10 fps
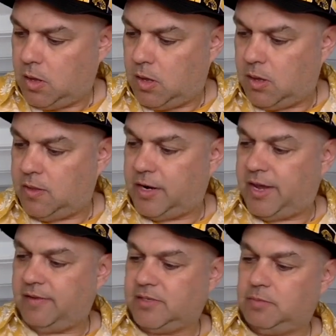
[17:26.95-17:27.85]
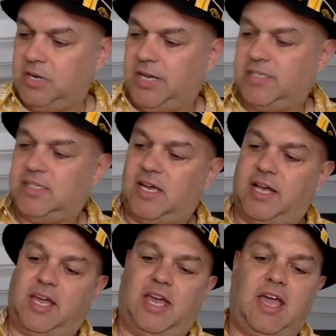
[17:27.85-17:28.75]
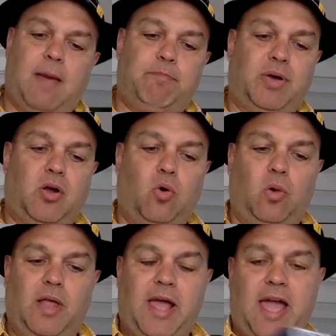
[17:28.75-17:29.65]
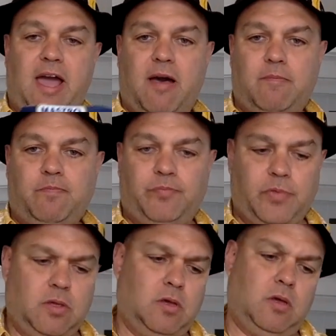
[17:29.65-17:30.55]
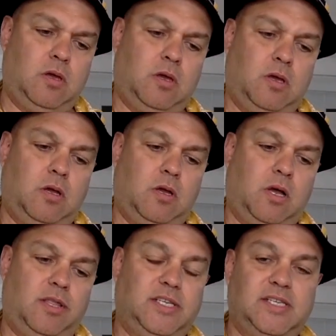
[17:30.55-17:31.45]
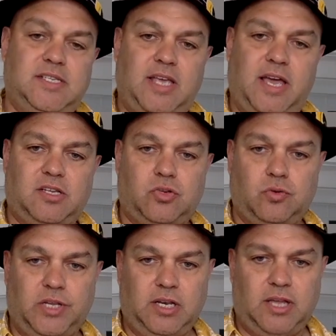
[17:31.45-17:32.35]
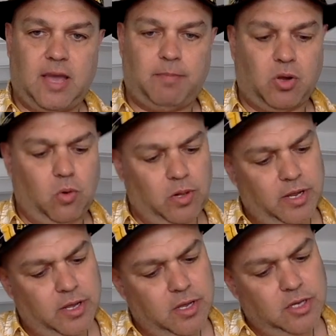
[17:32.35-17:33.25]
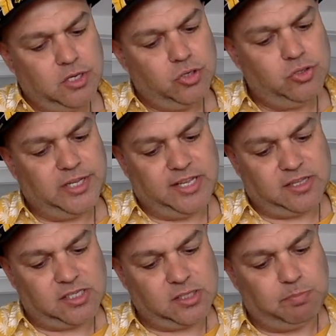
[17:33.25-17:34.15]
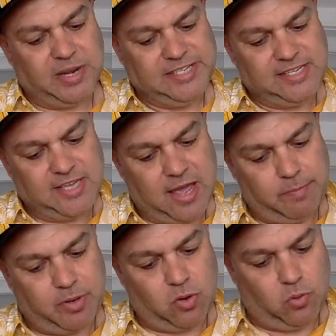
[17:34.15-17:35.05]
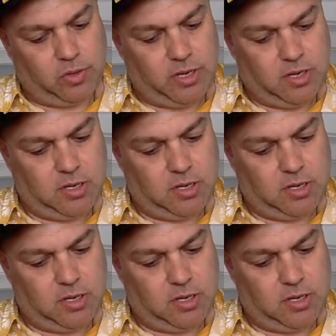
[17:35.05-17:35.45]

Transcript: And then I have some nice capicola ham. This is extra lean capicola. Usually get the spicy capicola.